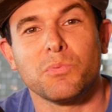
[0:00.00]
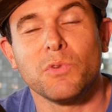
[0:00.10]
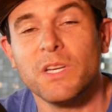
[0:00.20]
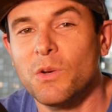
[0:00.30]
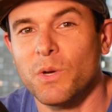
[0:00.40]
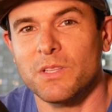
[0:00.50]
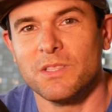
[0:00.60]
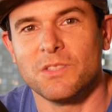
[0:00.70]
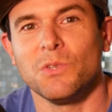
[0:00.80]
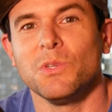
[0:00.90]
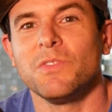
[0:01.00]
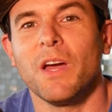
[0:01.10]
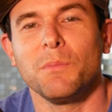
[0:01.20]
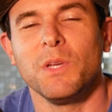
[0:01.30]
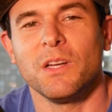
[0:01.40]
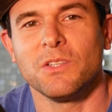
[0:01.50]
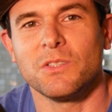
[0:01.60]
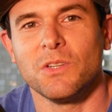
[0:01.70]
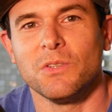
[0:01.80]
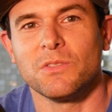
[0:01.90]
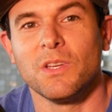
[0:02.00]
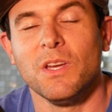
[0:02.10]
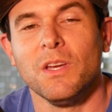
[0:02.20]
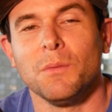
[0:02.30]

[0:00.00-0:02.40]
pretty quickly, so you've got to be on your toes.